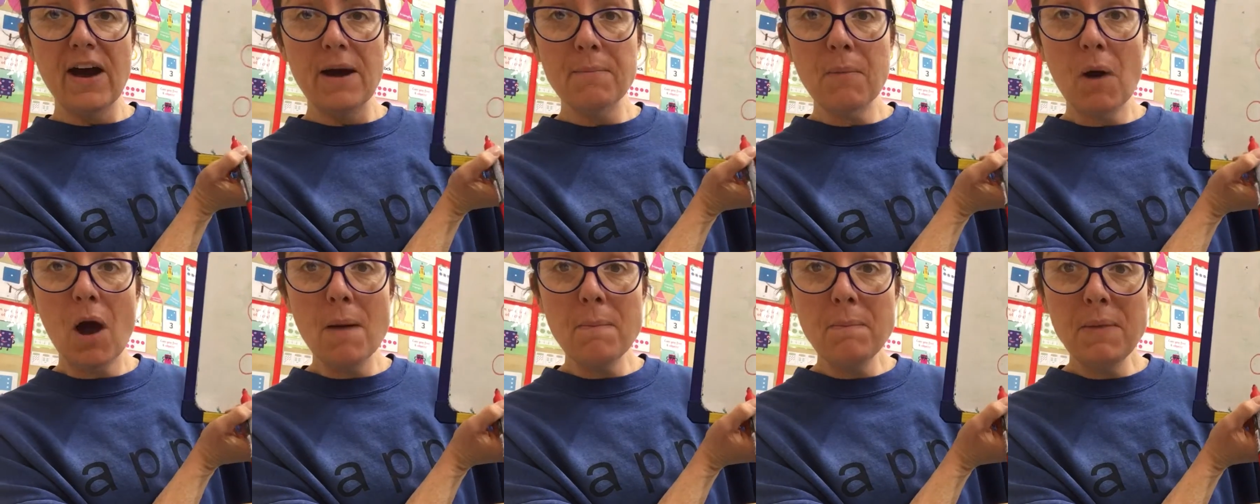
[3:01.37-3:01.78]

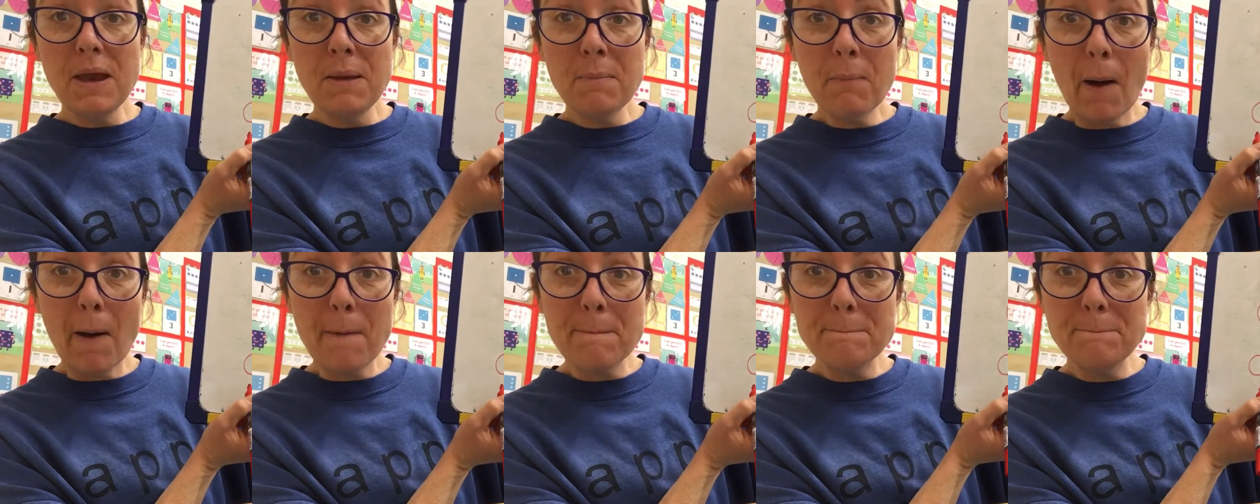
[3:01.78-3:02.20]
might be
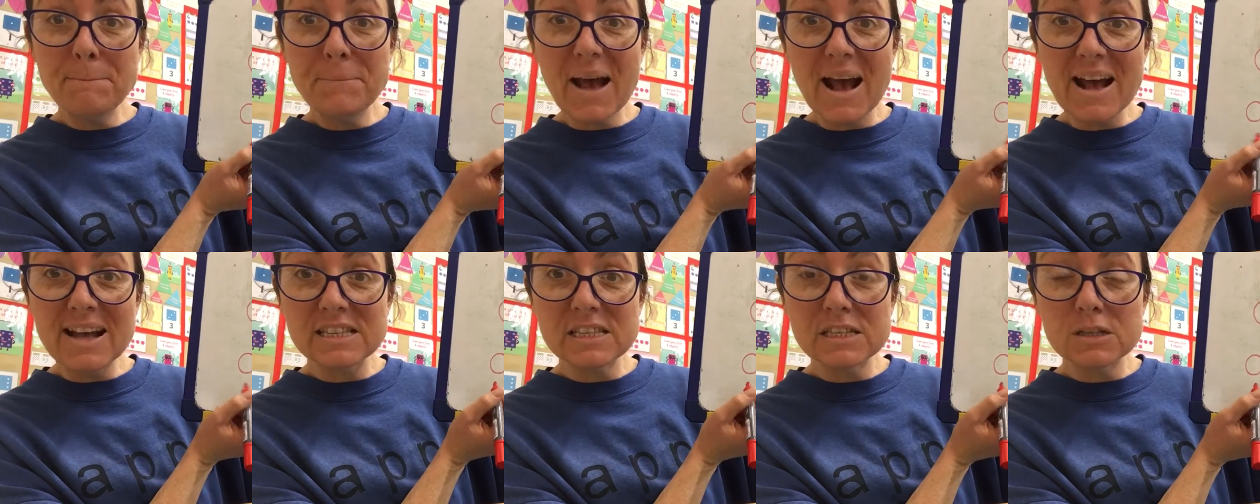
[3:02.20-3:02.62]
my
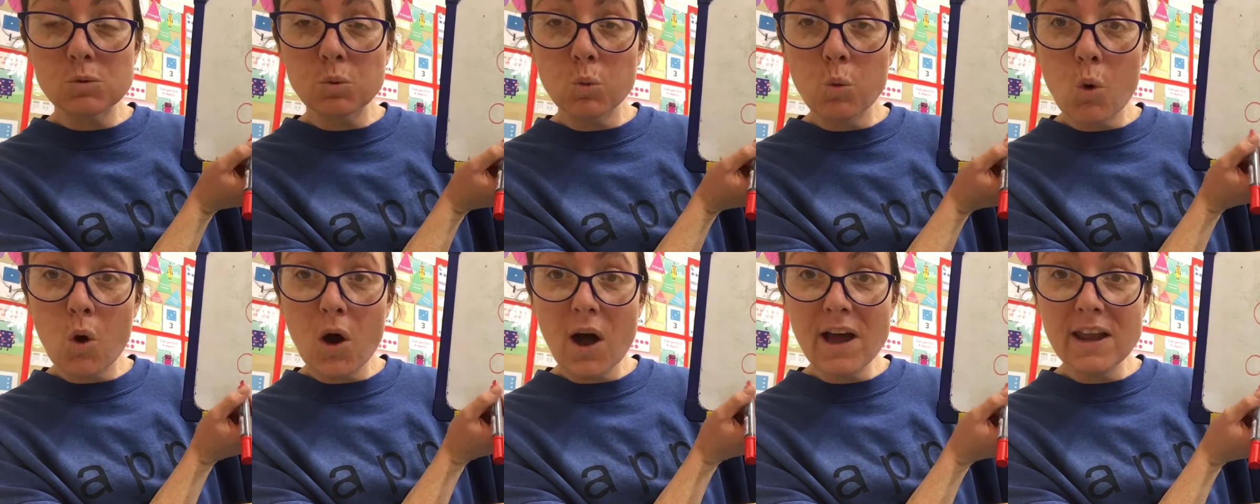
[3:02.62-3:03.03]
best
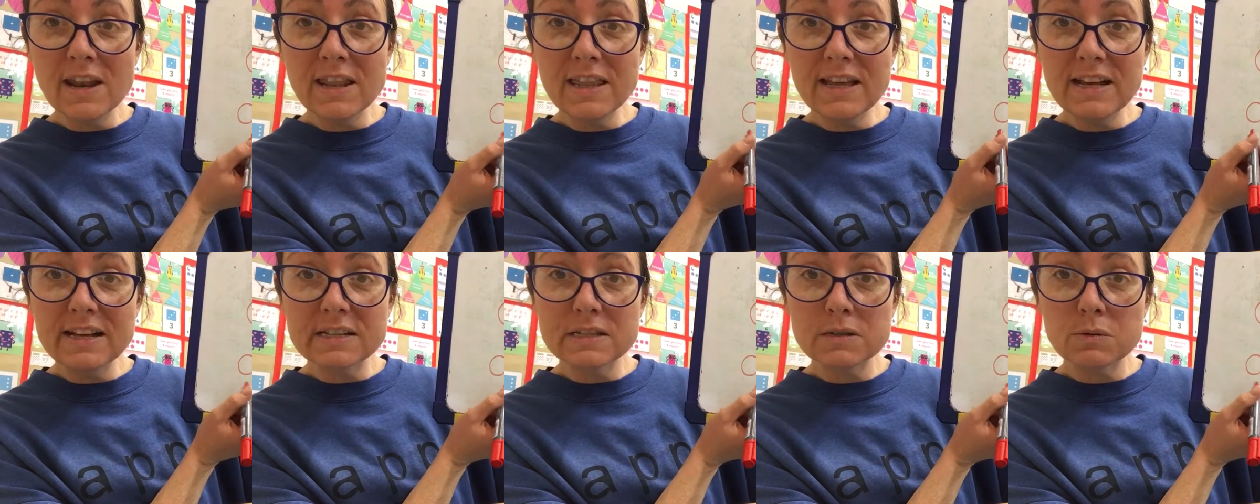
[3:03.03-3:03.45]
one
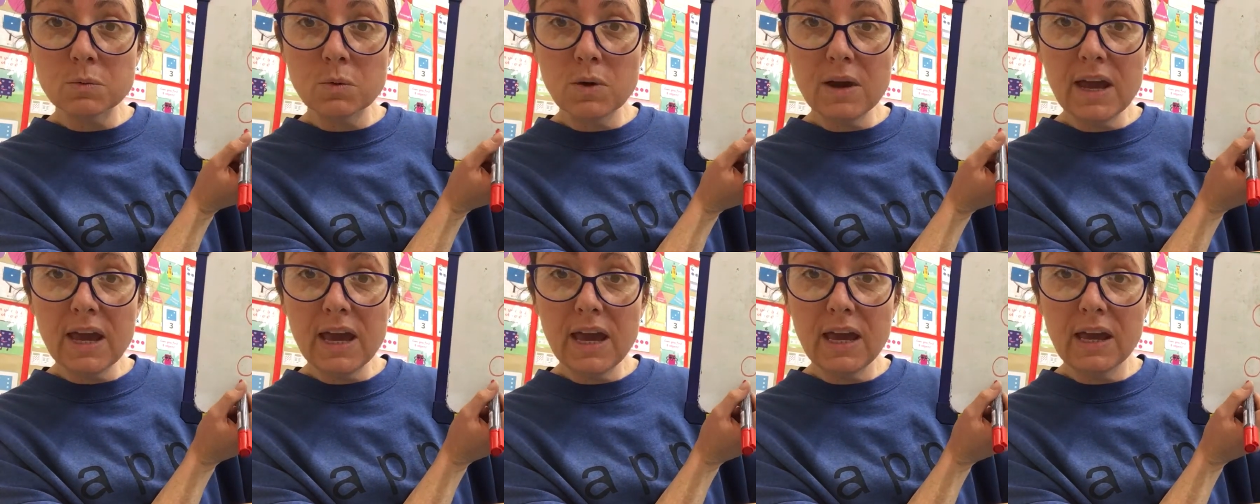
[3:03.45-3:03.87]
this
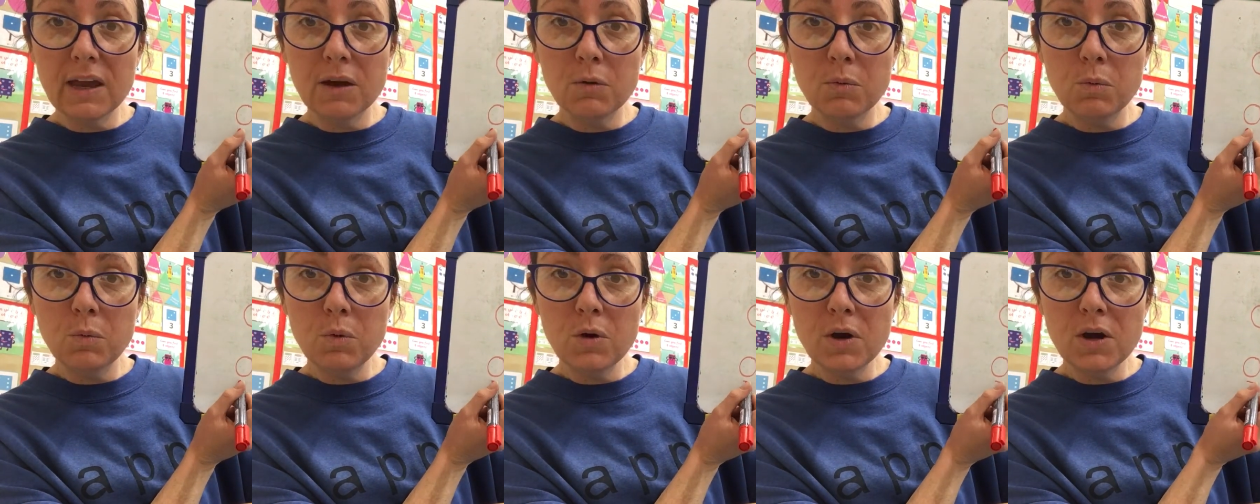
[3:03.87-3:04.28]
week.
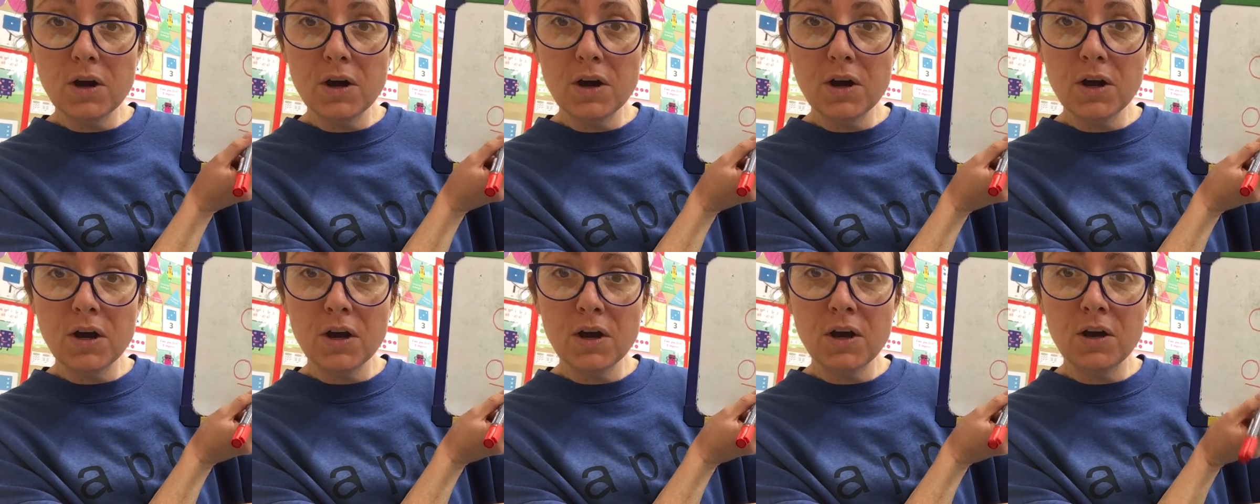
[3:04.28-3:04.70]

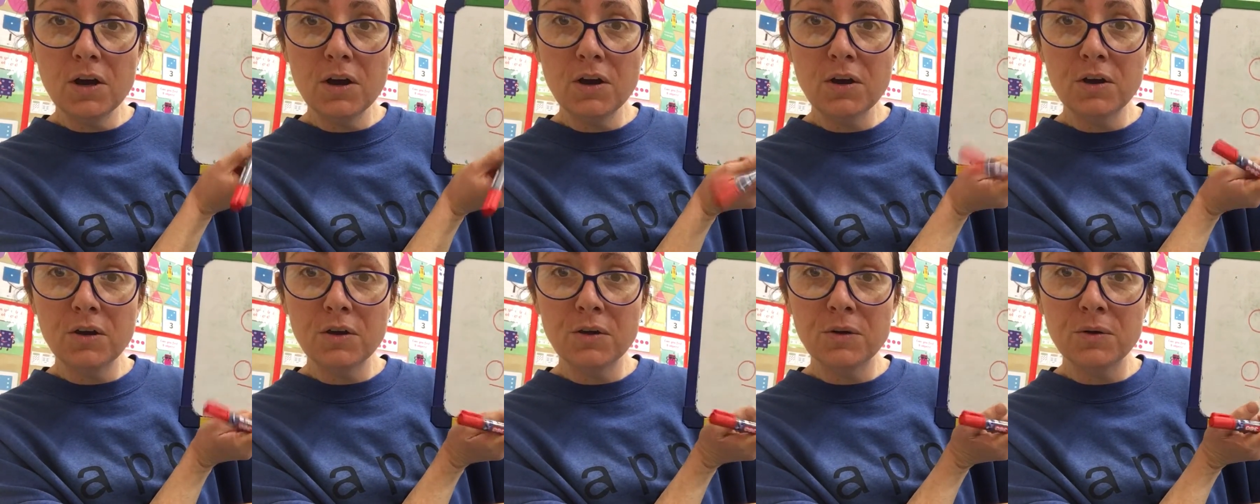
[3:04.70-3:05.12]

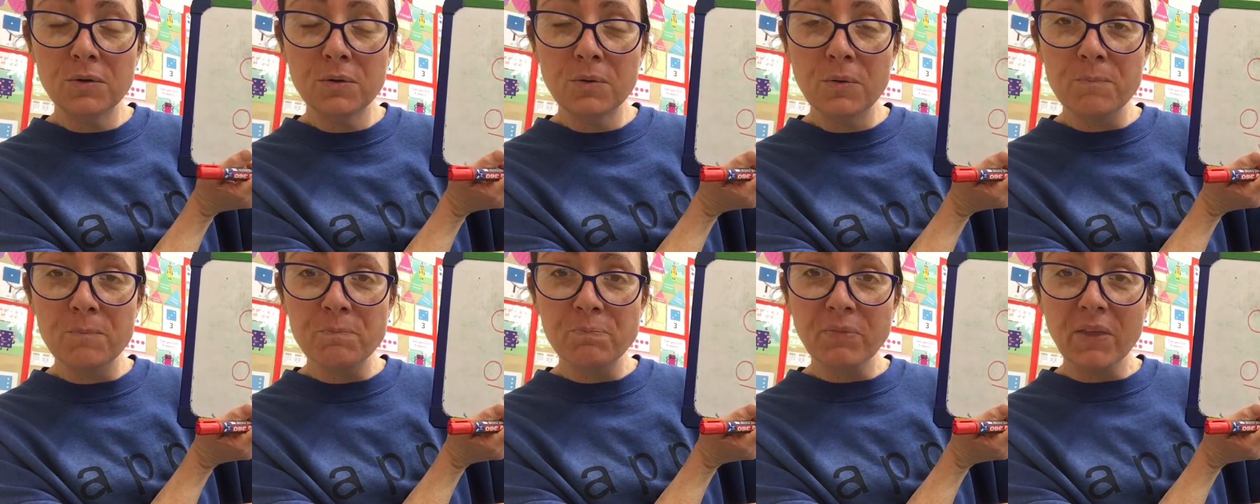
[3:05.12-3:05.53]

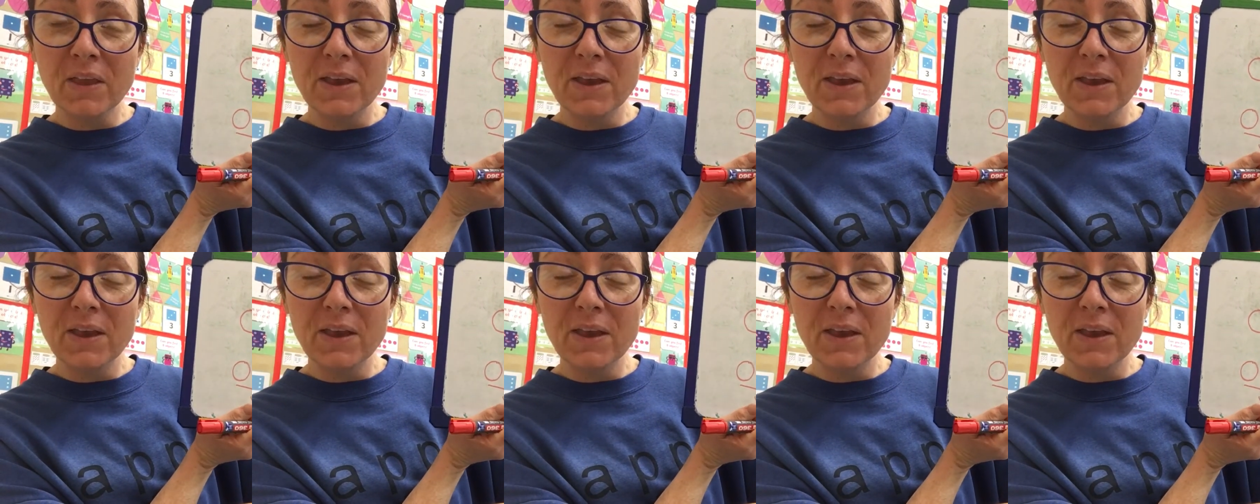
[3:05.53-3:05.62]
Woohoo!